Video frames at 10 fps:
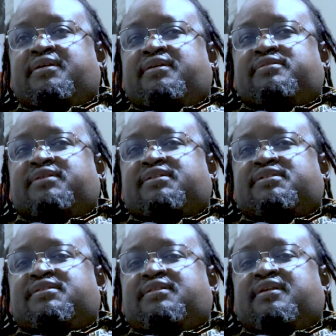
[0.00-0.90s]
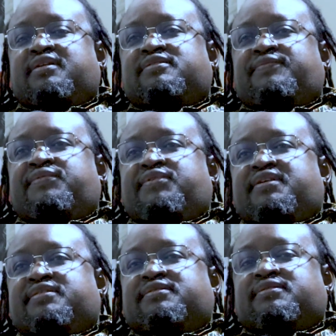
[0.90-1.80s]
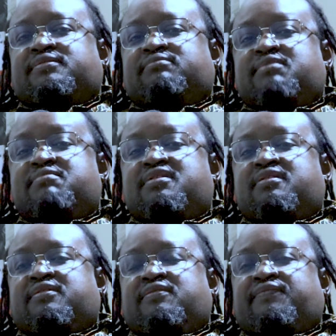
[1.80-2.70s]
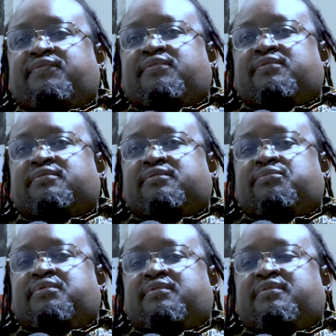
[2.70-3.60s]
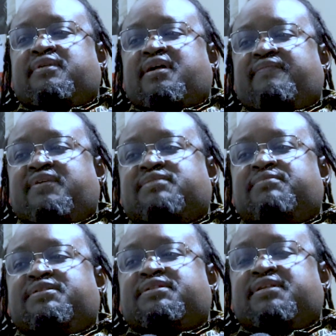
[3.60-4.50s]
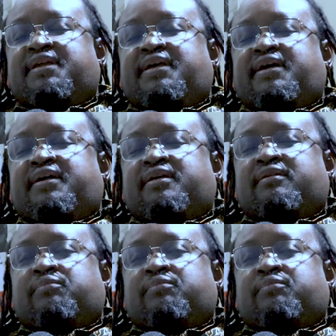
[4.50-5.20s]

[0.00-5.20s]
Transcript: is that in the next few years, maybe 3 or 4, with advancement in AI and